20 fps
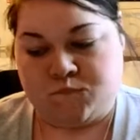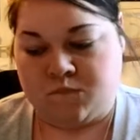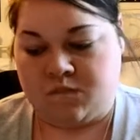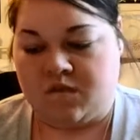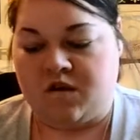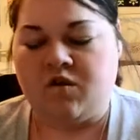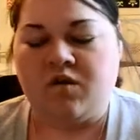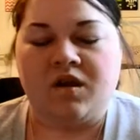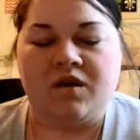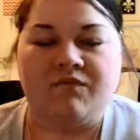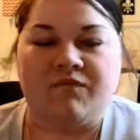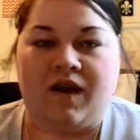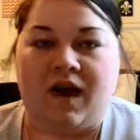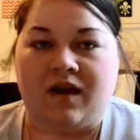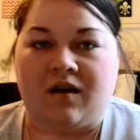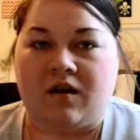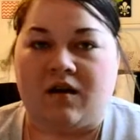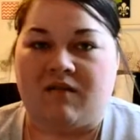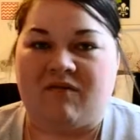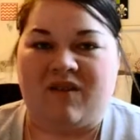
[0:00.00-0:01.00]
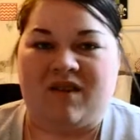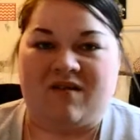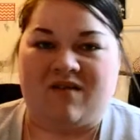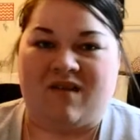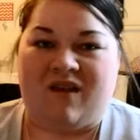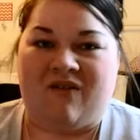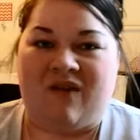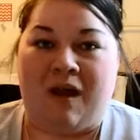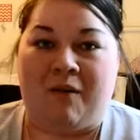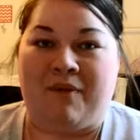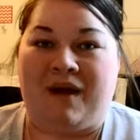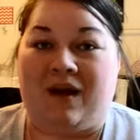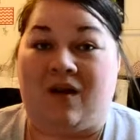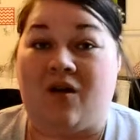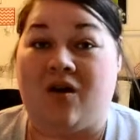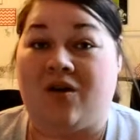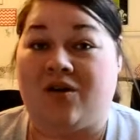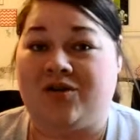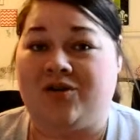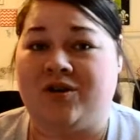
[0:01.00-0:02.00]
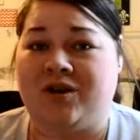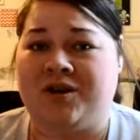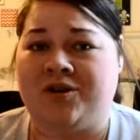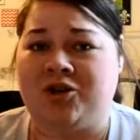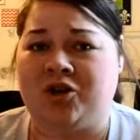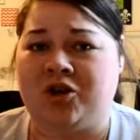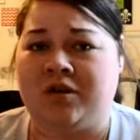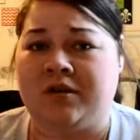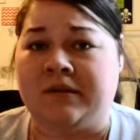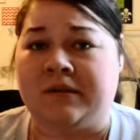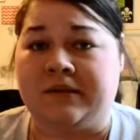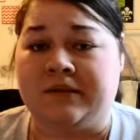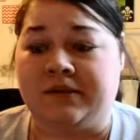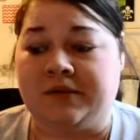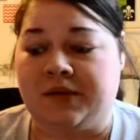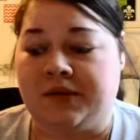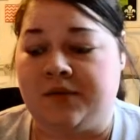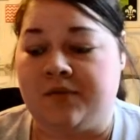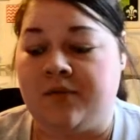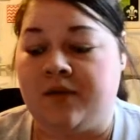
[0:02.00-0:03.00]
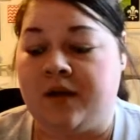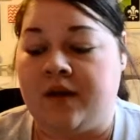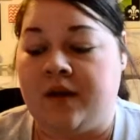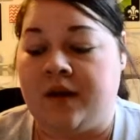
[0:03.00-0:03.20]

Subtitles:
You can find all of that stuff out by calling your insurance too.